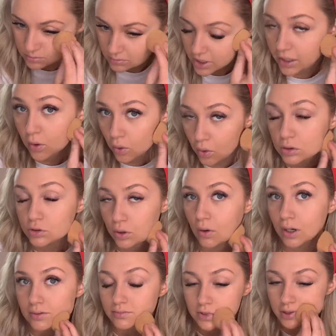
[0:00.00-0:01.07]
Like a whole
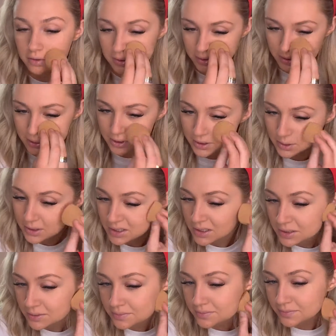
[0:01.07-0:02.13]
drawer.
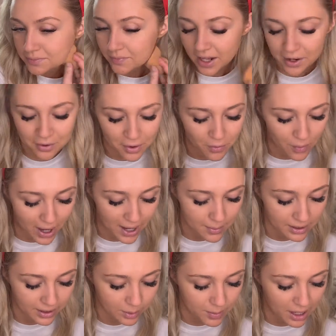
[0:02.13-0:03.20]
I don't know why,
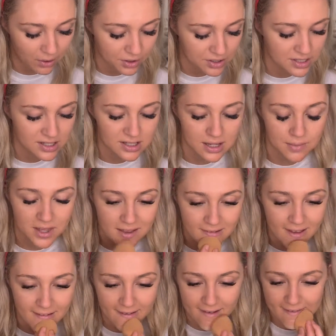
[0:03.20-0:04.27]
but like powders is something
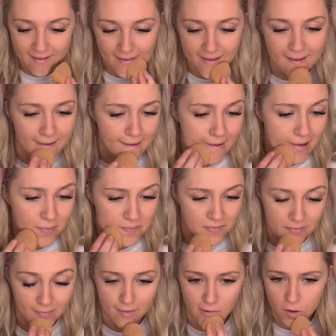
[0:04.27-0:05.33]
that like I
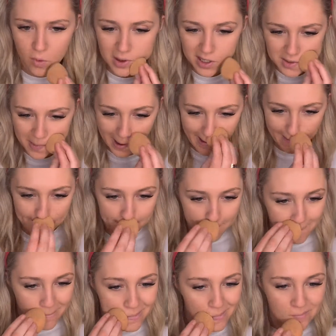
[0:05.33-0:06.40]
always buy.
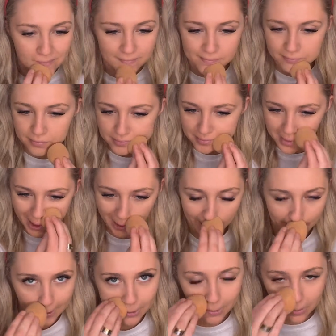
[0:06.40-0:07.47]

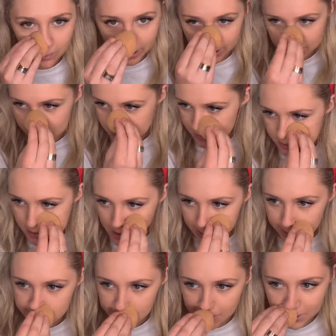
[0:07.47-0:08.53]
and I don't know why, because it's
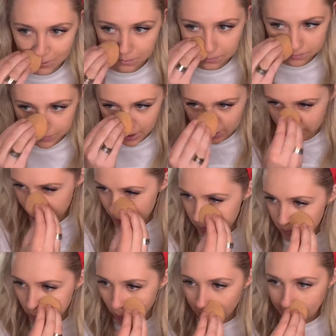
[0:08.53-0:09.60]
like such a kind of like a
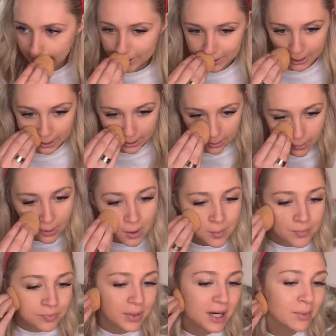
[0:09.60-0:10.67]
boring thing,
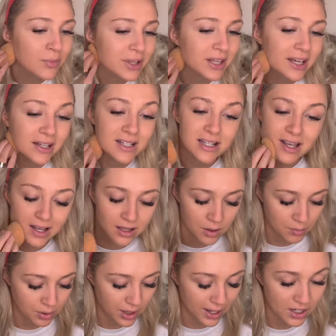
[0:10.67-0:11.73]
but I'm really into like
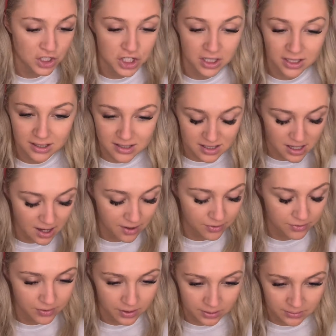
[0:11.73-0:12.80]
complexion and stuff.